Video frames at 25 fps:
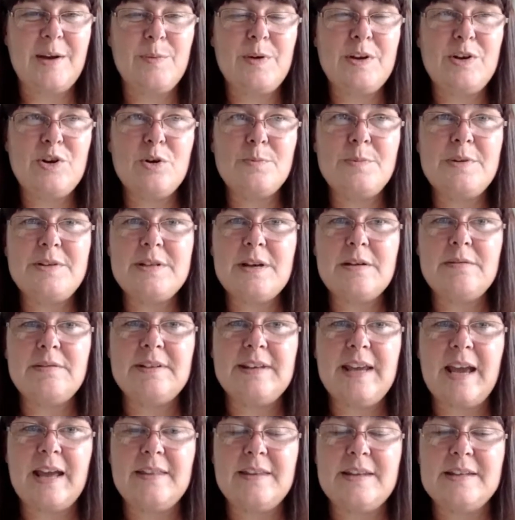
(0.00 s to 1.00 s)
We normally don't
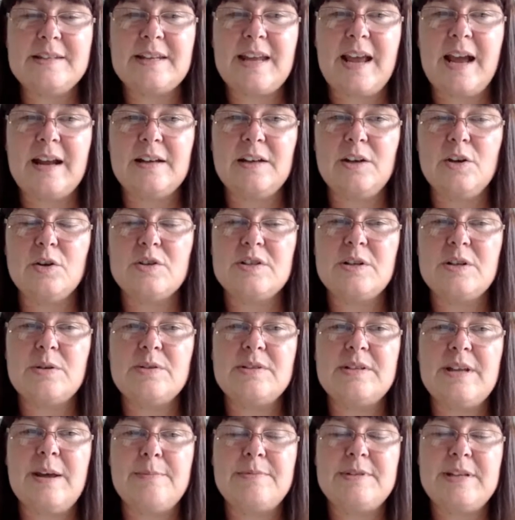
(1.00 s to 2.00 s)
get this catalogue till
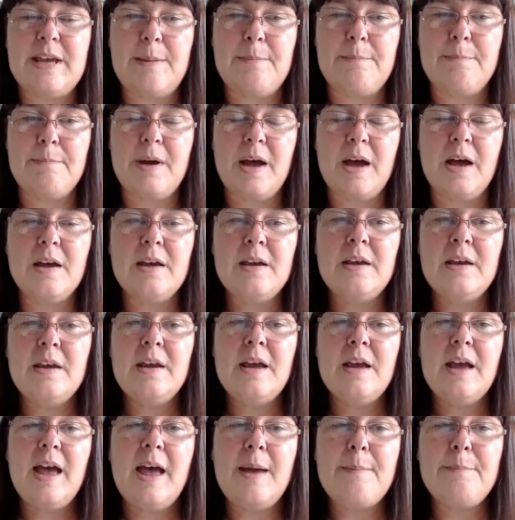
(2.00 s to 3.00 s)
September,
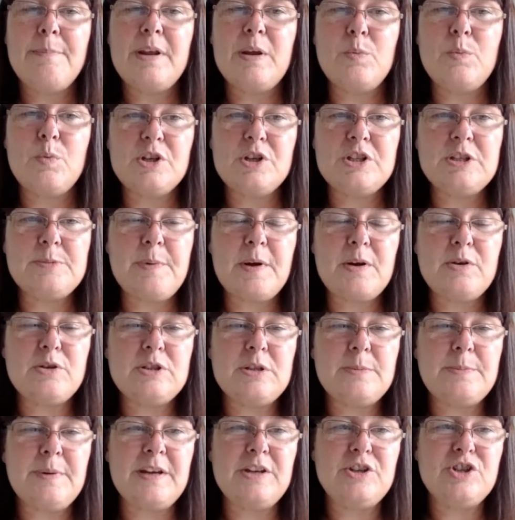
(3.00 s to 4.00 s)
um, but it was supposed
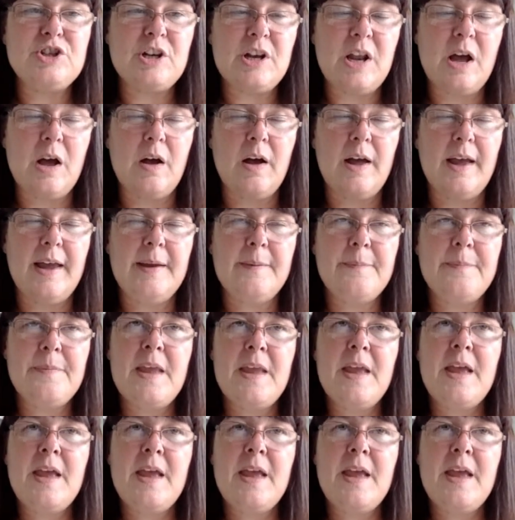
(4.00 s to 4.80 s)
to be July,